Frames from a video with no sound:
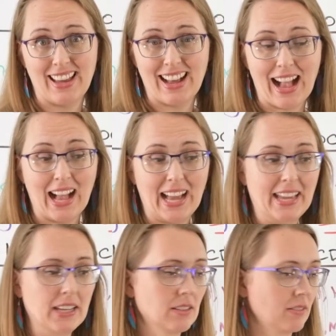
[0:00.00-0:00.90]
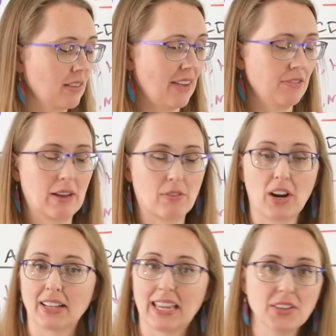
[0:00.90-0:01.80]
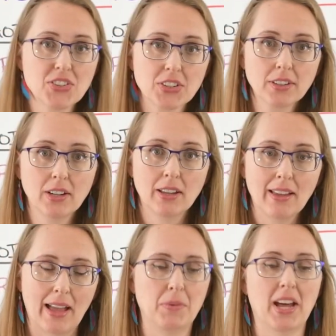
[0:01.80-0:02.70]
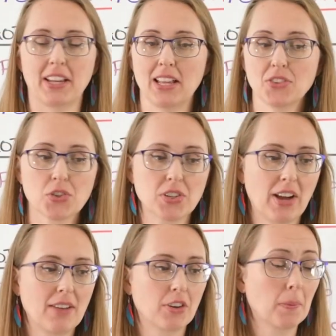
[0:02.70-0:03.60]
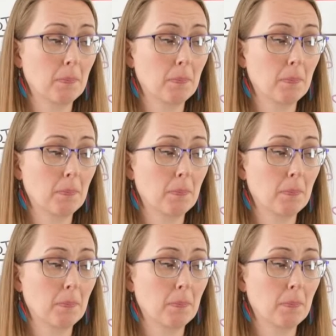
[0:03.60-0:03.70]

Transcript: I have never had cancer. I'm not a cancer survivor,